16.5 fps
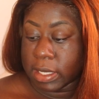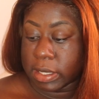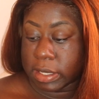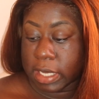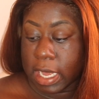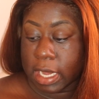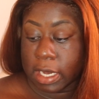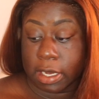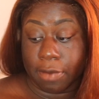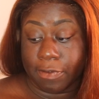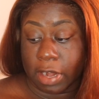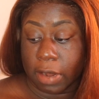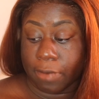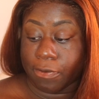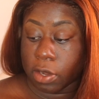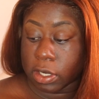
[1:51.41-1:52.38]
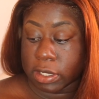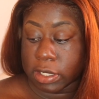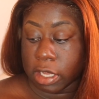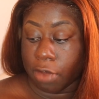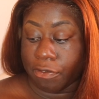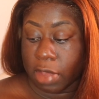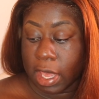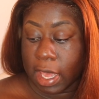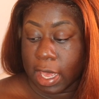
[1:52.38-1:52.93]
It said, developed for the
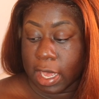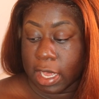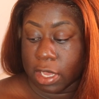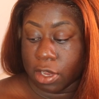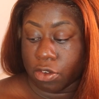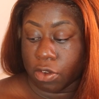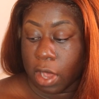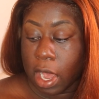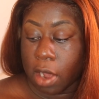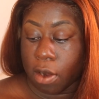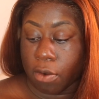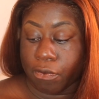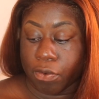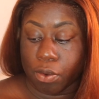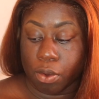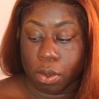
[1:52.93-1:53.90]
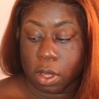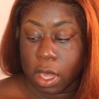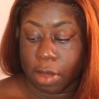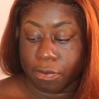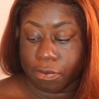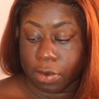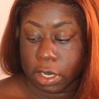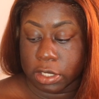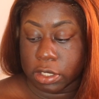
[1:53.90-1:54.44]
selfie age, our full
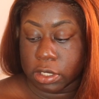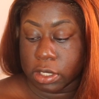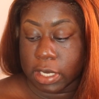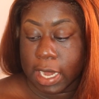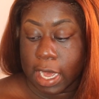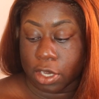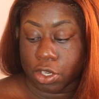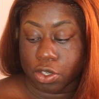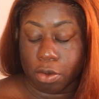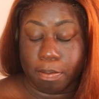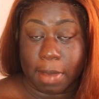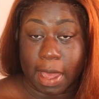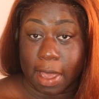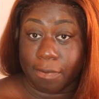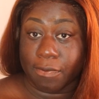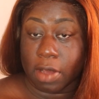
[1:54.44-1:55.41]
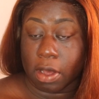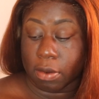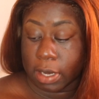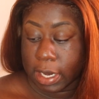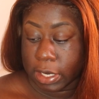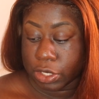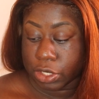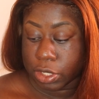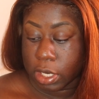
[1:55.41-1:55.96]
coverage natural matte
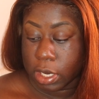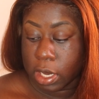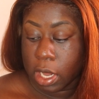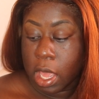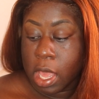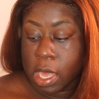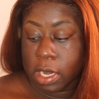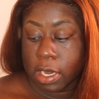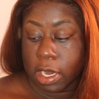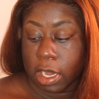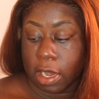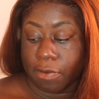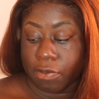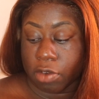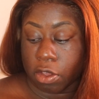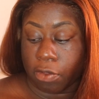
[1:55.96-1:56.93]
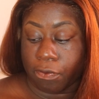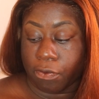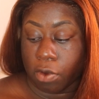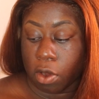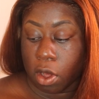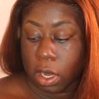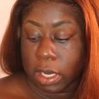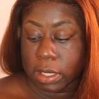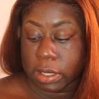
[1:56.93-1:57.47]
foundation delivers
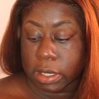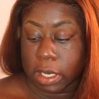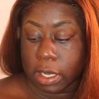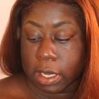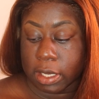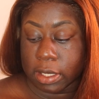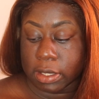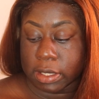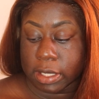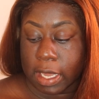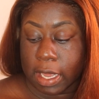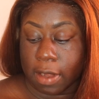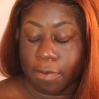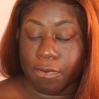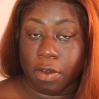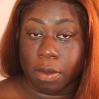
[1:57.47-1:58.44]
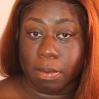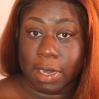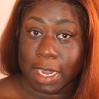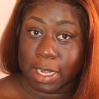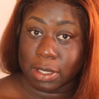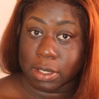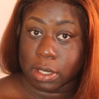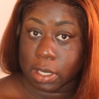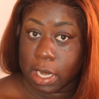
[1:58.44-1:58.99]
flawless looking skin from
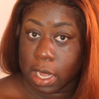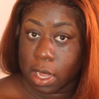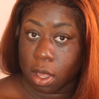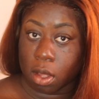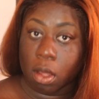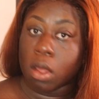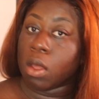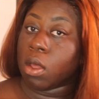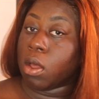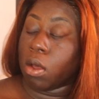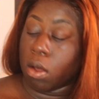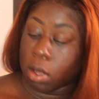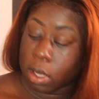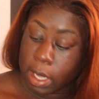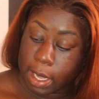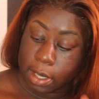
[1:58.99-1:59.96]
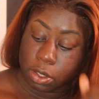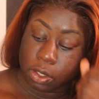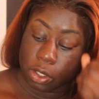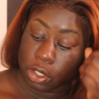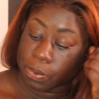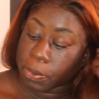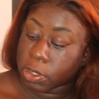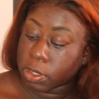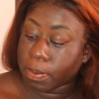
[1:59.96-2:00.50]
day to night. Okay, so
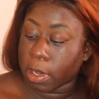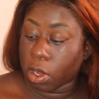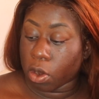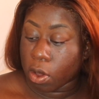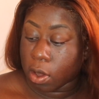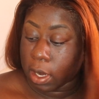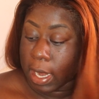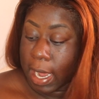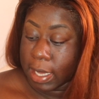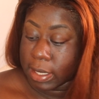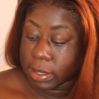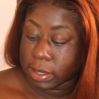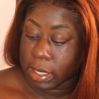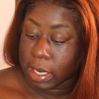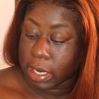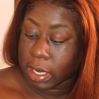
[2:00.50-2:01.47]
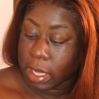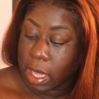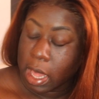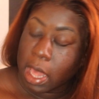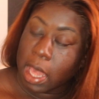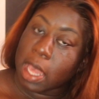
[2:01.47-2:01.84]
it's supposed to be long lasting.